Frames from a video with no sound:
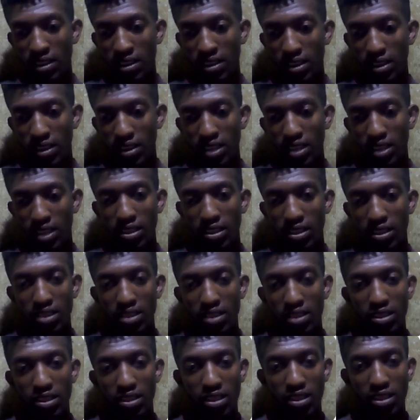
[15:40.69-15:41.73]
Riser
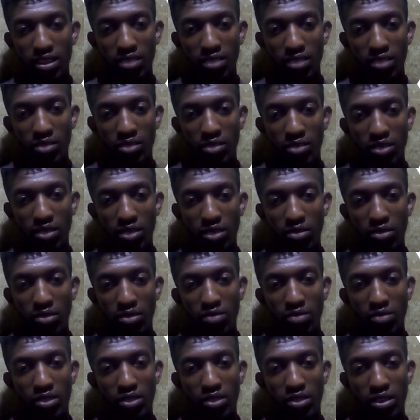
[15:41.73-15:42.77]
the third model
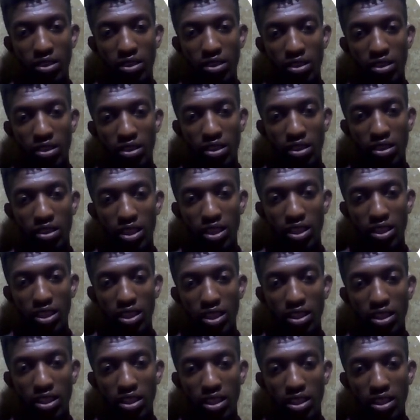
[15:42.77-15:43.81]
form. This is
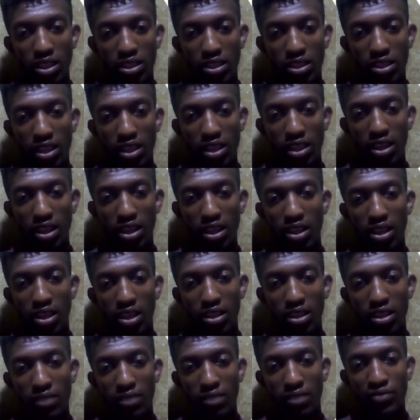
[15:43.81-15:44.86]
clean as hell.
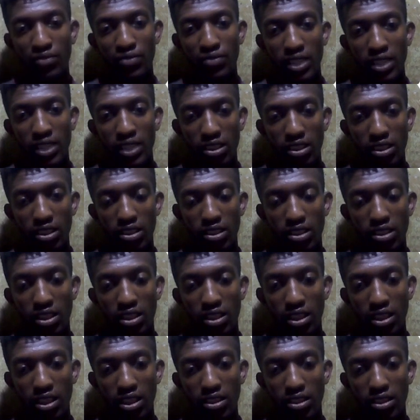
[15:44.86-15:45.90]
This is
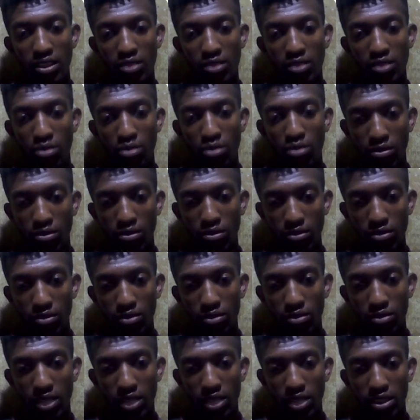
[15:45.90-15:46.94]
crazy. Boom,
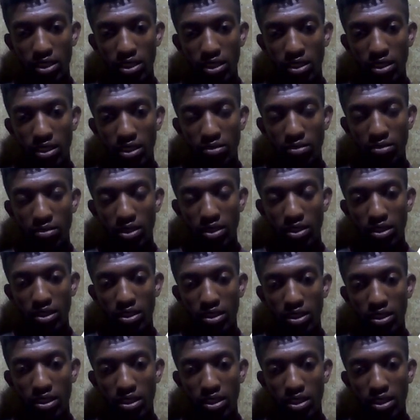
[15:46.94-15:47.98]
smash. TP is
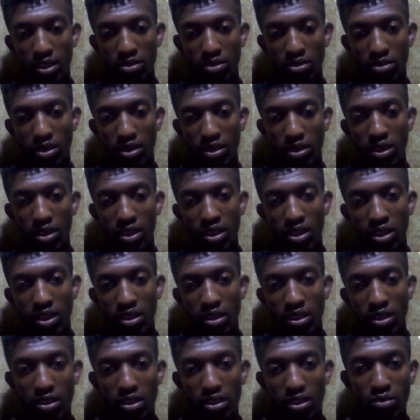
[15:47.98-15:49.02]
hit actually.
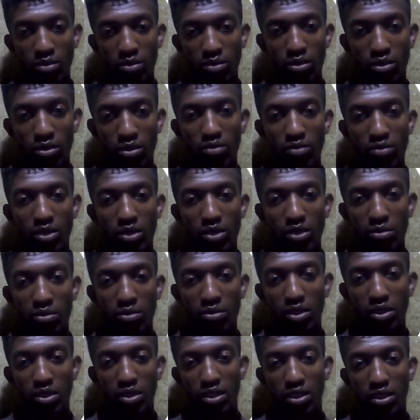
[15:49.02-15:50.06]
Then boom,
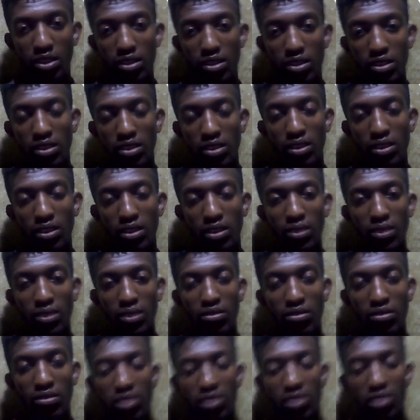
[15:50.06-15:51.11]
TP hits
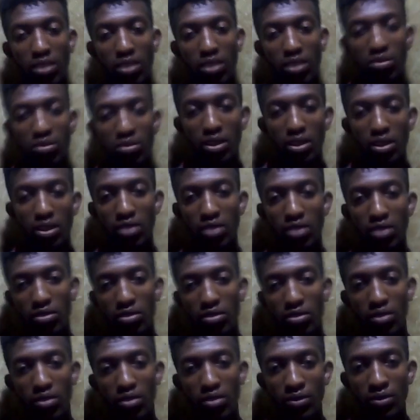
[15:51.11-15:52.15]
on the upside. So
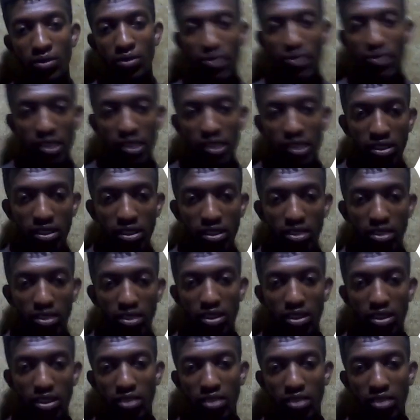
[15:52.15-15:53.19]
it's
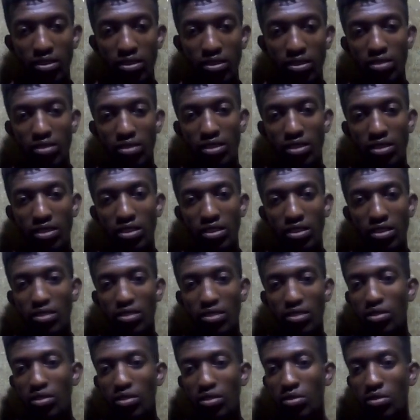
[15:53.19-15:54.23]
nothing. When you see this,
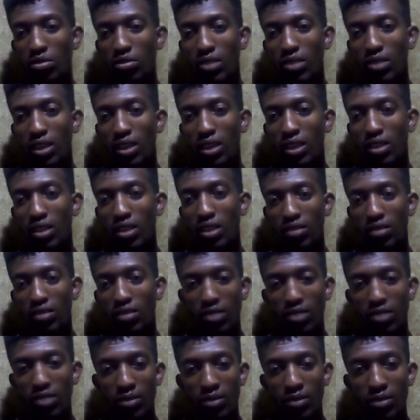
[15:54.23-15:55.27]
go to the higher time
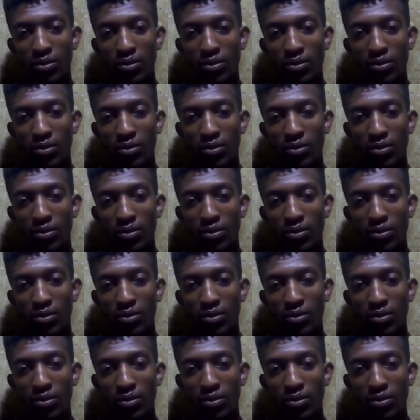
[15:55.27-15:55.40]
frame.